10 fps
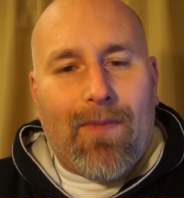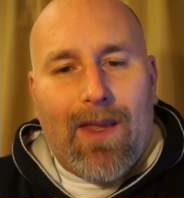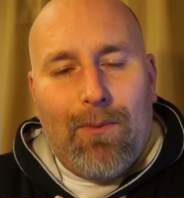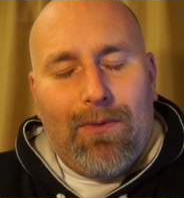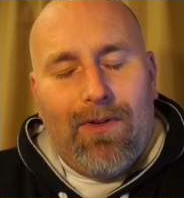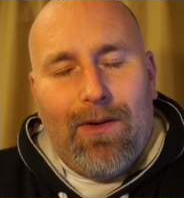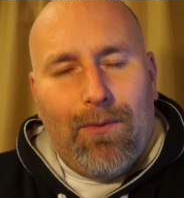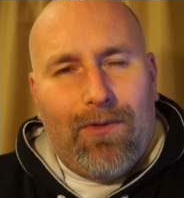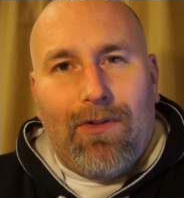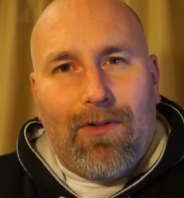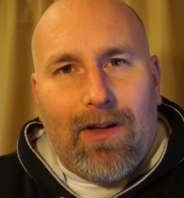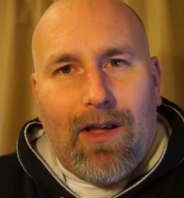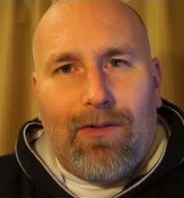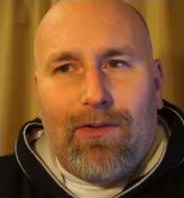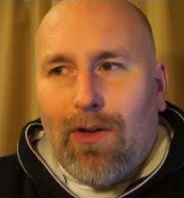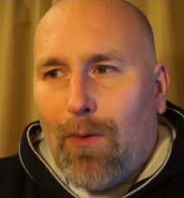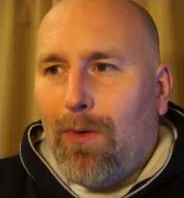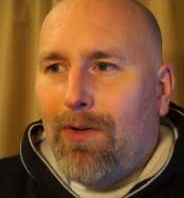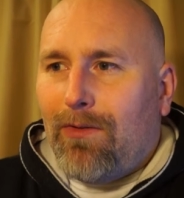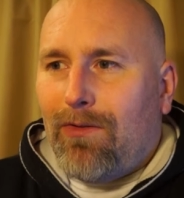It was just a
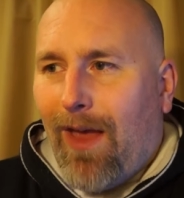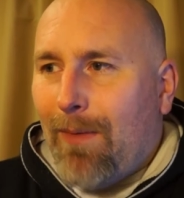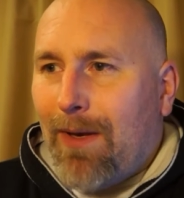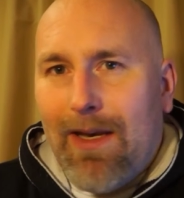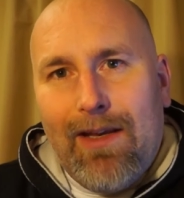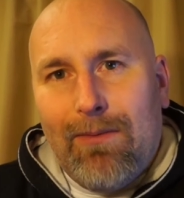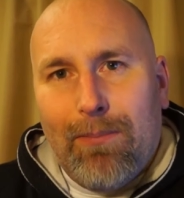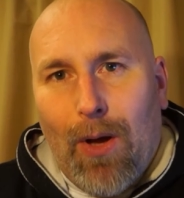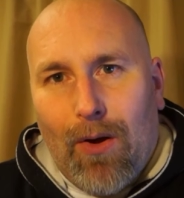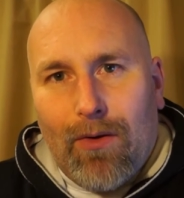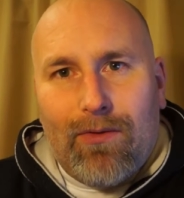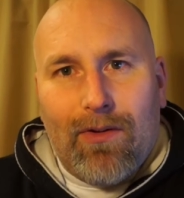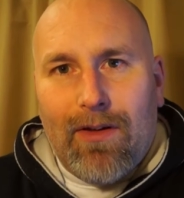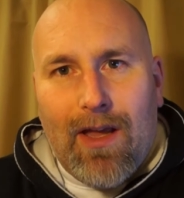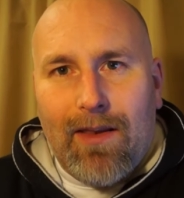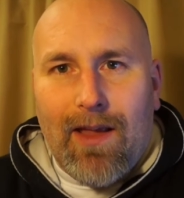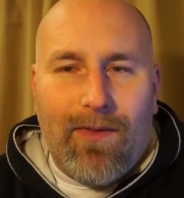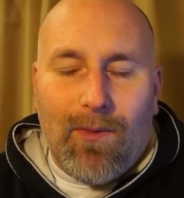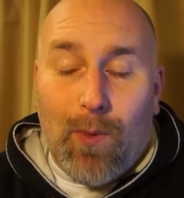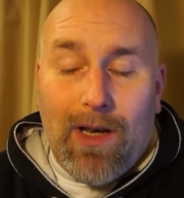soulless Japanese box,
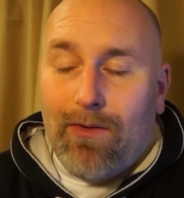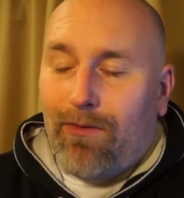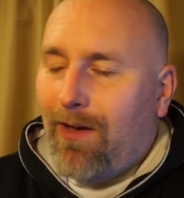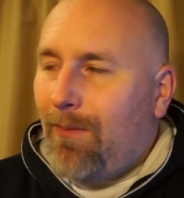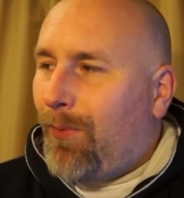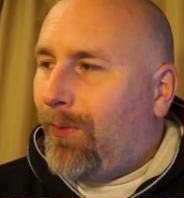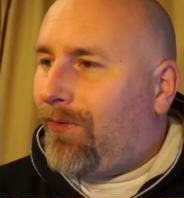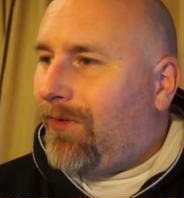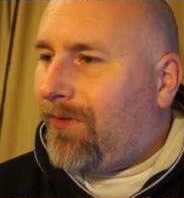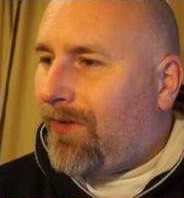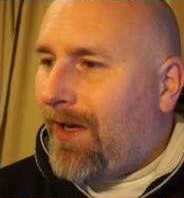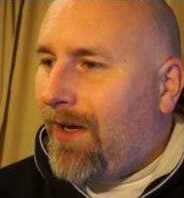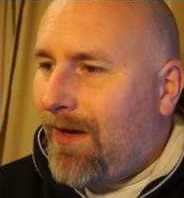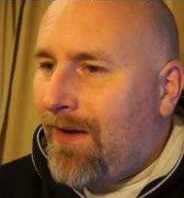and the Willys Jeep was just a